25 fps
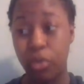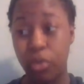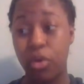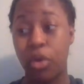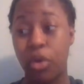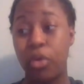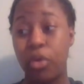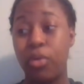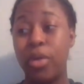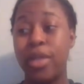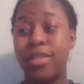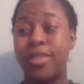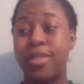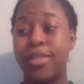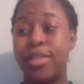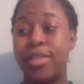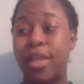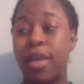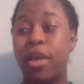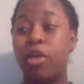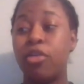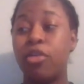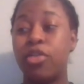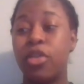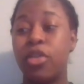grow and
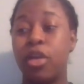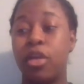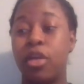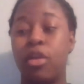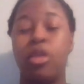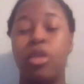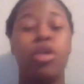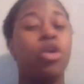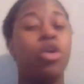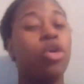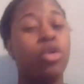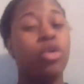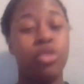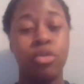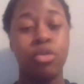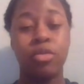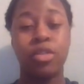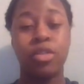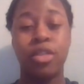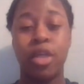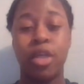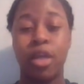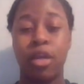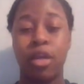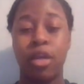stay healthy, you'll
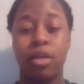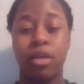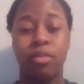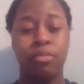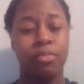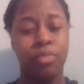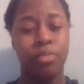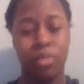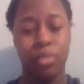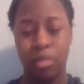say,